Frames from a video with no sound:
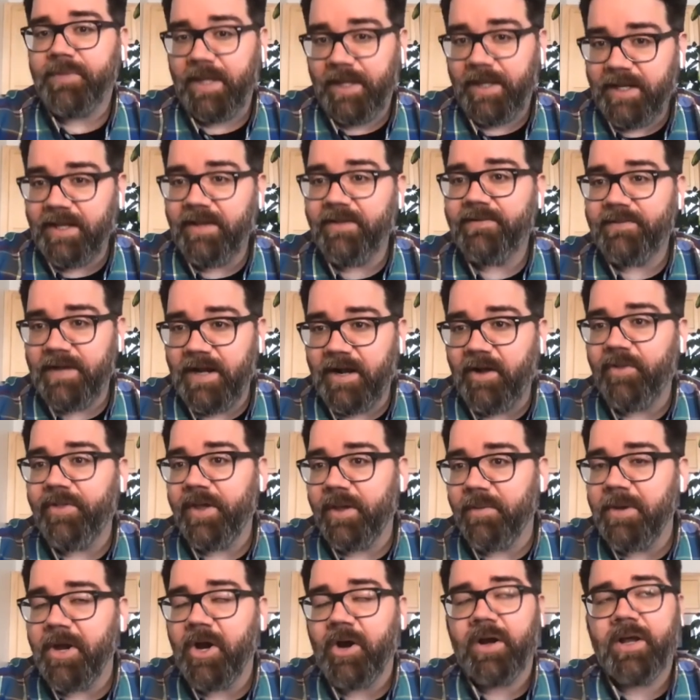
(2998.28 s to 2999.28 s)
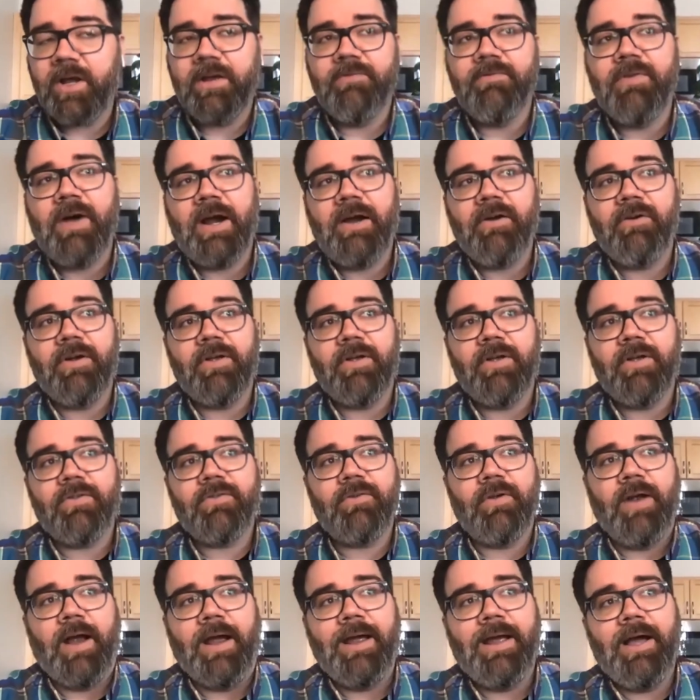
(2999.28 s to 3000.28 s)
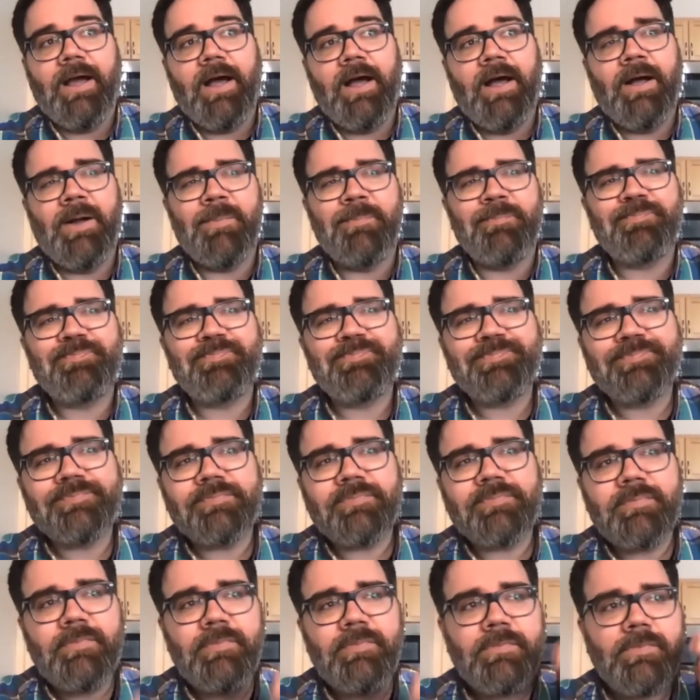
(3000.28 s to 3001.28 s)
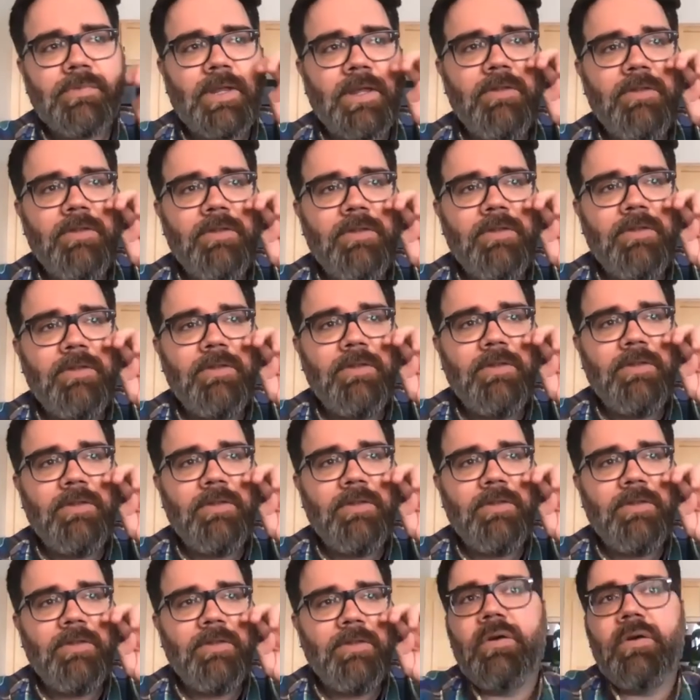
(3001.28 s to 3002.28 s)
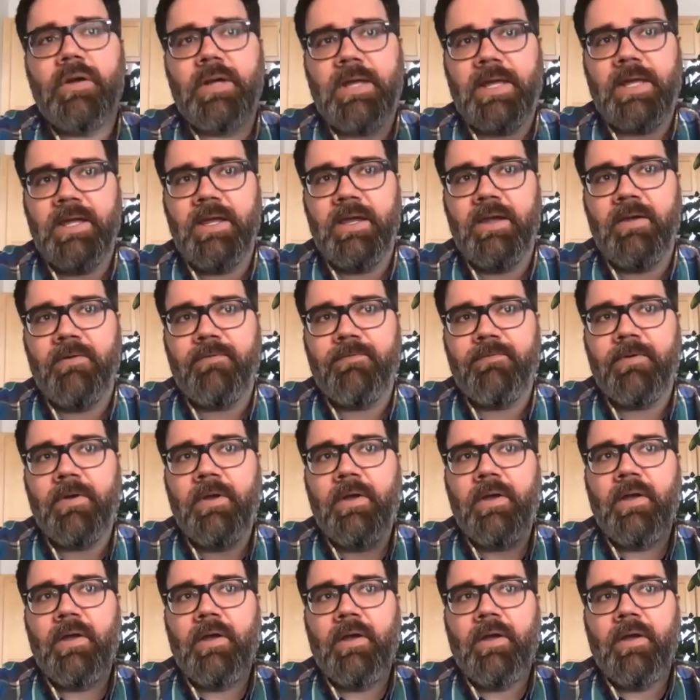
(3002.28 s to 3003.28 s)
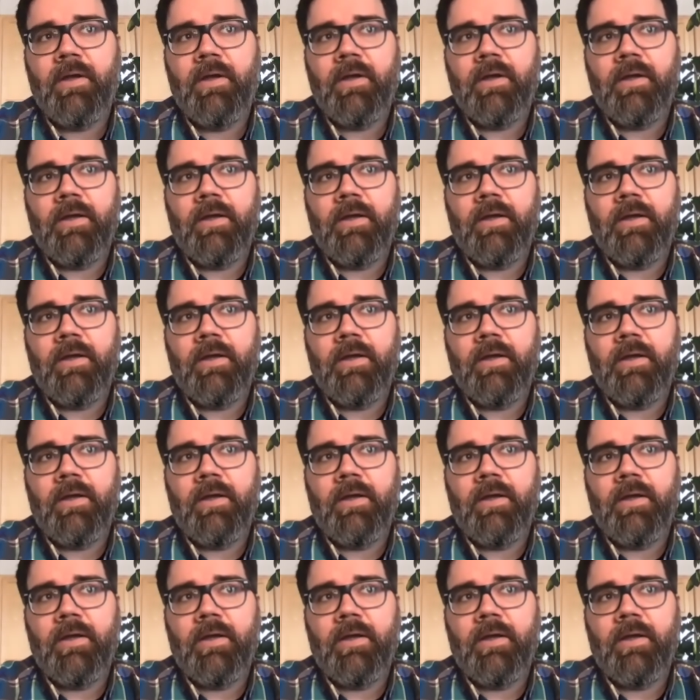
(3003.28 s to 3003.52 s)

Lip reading: it is now the American virus, right? And so I wonder if